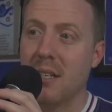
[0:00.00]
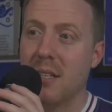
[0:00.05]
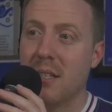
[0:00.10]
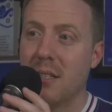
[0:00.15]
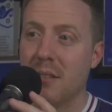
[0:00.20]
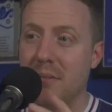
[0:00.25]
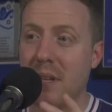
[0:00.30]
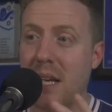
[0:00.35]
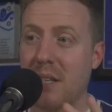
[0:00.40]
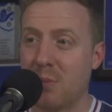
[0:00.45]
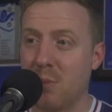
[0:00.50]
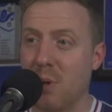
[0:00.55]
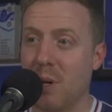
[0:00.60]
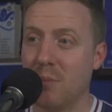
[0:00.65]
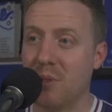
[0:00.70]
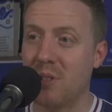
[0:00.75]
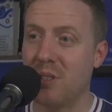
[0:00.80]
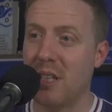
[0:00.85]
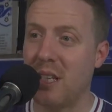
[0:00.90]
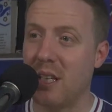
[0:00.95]
that's what I'm
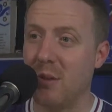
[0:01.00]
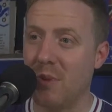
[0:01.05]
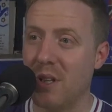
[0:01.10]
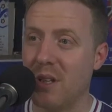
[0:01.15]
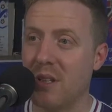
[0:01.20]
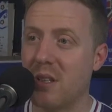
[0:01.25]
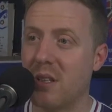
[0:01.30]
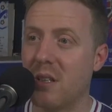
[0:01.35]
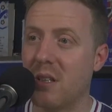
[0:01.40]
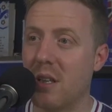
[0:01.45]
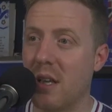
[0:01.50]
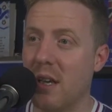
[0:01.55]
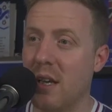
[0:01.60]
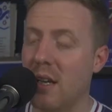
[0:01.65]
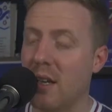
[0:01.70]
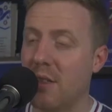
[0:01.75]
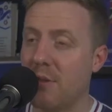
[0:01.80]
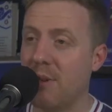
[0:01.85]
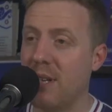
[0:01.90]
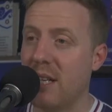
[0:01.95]
sticking with.
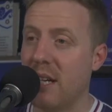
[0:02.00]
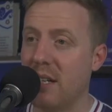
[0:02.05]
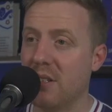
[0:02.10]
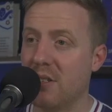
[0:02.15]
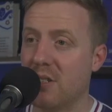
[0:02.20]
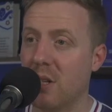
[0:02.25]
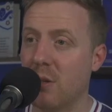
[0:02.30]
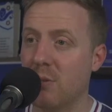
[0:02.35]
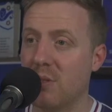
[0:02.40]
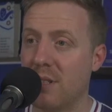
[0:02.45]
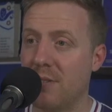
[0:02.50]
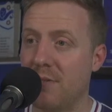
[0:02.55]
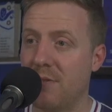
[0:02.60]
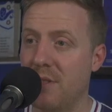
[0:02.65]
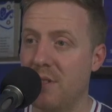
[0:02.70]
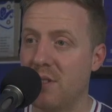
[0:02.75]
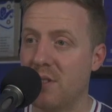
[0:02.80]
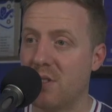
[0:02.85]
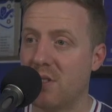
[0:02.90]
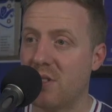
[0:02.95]
3 lines, goal
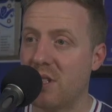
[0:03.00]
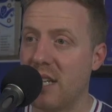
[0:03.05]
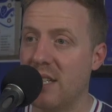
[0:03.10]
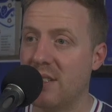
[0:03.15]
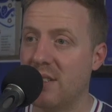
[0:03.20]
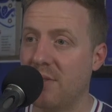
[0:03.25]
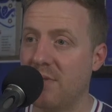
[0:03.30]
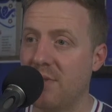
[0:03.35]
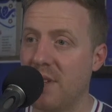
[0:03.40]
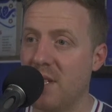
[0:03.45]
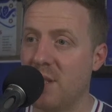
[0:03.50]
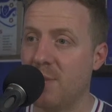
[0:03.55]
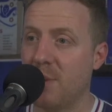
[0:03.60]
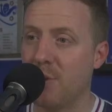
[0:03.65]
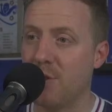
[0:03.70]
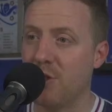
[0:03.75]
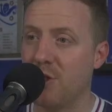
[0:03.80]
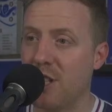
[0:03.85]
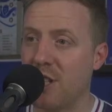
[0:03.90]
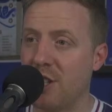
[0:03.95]
difference is a feasible
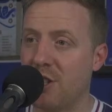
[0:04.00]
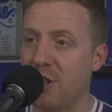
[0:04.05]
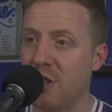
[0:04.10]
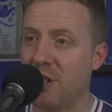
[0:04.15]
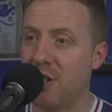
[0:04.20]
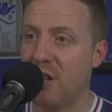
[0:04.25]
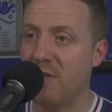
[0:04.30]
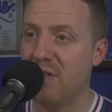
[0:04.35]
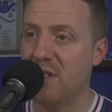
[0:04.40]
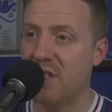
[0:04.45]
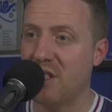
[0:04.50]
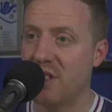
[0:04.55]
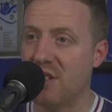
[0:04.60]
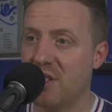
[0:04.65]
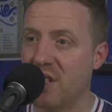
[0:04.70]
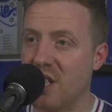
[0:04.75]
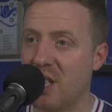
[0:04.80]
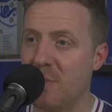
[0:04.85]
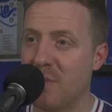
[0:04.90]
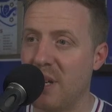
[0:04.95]
suggestion. Obviously,
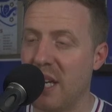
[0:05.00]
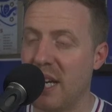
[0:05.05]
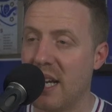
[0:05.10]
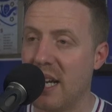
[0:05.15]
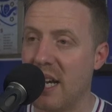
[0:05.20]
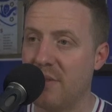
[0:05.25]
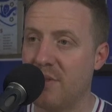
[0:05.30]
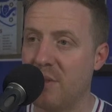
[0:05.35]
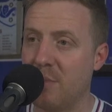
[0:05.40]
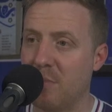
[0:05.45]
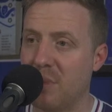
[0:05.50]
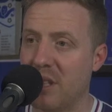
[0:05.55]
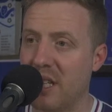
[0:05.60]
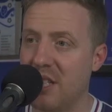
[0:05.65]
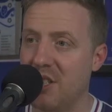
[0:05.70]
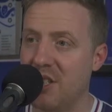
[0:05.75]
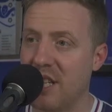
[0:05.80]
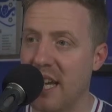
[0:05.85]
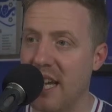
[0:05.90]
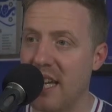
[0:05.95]
Serbia haven't
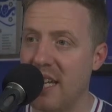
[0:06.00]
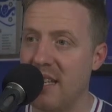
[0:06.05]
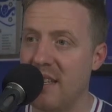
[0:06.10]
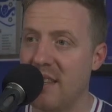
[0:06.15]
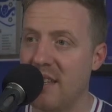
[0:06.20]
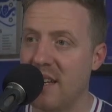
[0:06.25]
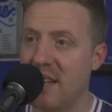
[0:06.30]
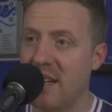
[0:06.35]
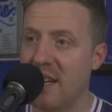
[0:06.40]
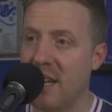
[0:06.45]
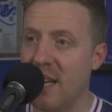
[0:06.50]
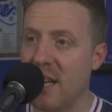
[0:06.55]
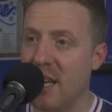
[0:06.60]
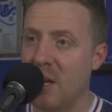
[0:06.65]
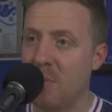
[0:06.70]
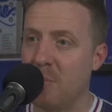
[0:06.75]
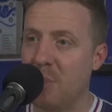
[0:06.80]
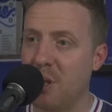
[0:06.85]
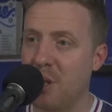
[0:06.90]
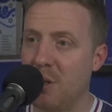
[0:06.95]
played yet either,
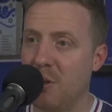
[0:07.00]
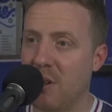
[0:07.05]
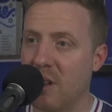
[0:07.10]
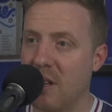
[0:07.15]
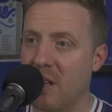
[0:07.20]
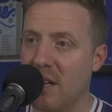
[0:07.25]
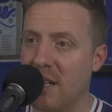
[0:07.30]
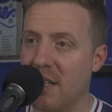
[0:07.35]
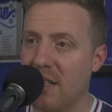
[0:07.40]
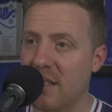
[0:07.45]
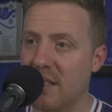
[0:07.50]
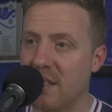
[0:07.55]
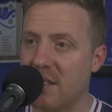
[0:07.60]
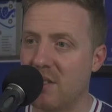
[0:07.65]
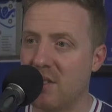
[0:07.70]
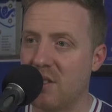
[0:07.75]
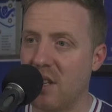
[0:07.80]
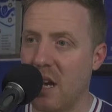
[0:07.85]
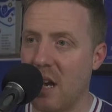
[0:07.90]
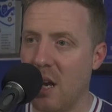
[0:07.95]
but you'd like
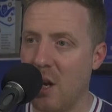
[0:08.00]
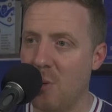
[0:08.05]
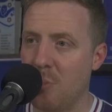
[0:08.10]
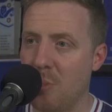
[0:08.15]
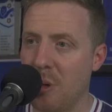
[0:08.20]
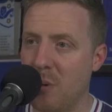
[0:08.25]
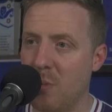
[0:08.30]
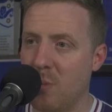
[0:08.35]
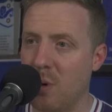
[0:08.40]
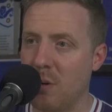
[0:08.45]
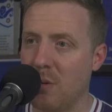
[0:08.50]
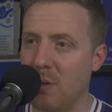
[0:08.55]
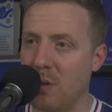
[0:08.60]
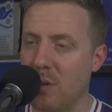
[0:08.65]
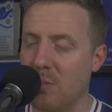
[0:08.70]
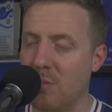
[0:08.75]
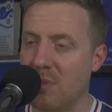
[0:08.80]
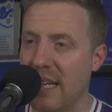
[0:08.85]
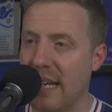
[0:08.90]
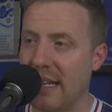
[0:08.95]
to hope it won't
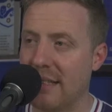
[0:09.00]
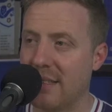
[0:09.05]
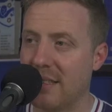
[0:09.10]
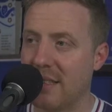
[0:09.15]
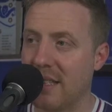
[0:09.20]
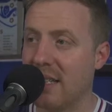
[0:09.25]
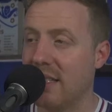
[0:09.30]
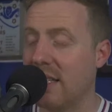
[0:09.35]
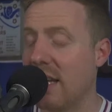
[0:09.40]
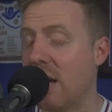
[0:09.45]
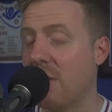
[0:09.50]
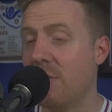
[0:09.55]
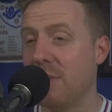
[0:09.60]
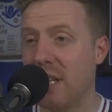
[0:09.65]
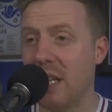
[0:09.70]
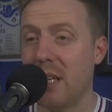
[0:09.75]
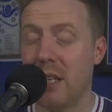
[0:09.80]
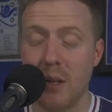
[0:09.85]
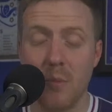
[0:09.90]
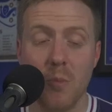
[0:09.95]
come down to that. No,
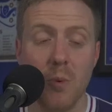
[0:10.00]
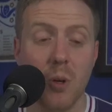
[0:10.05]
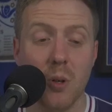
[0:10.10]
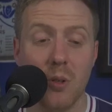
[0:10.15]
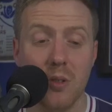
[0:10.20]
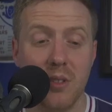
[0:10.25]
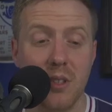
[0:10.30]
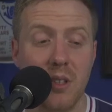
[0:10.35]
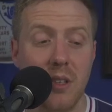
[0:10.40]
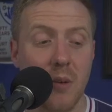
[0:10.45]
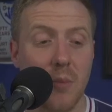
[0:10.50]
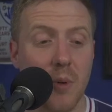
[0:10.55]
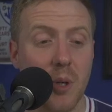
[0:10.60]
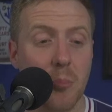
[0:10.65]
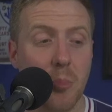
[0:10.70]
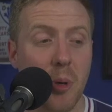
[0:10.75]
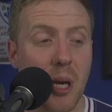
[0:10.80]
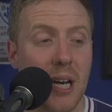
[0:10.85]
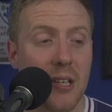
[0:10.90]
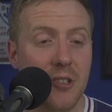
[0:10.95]
you would,
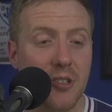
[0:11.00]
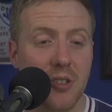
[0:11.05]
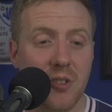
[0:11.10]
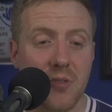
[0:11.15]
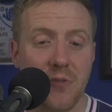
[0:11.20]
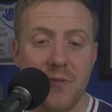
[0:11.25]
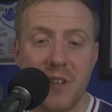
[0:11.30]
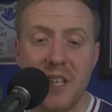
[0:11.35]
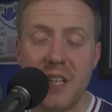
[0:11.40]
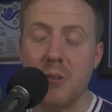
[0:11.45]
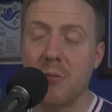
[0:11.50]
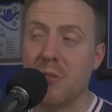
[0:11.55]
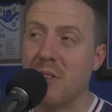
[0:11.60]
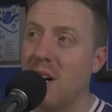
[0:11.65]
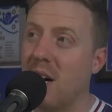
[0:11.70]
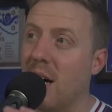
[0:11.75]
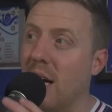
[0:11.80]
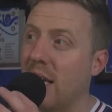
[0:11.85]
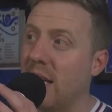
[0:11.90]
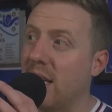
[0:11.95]
but I just feel
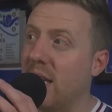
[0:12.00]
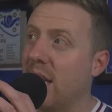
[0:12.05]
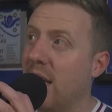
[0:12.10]
like,